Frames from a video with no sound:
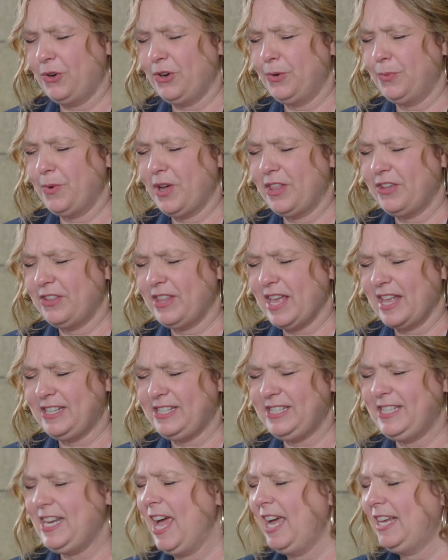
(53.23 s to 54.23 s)
Lord, whether
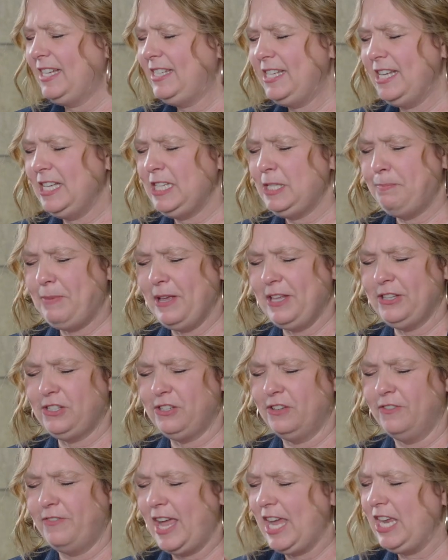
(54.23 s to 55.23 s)
that's Texas,
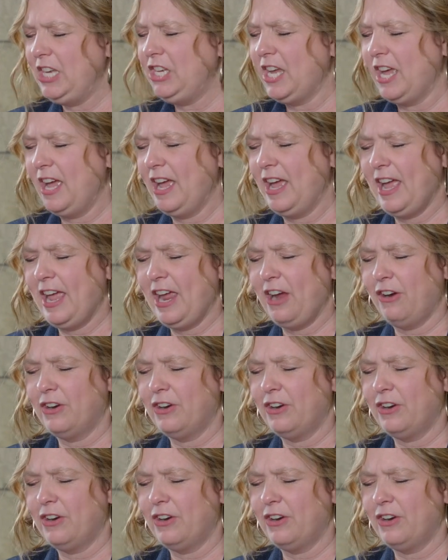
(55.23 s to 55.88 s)
Pennsylvania,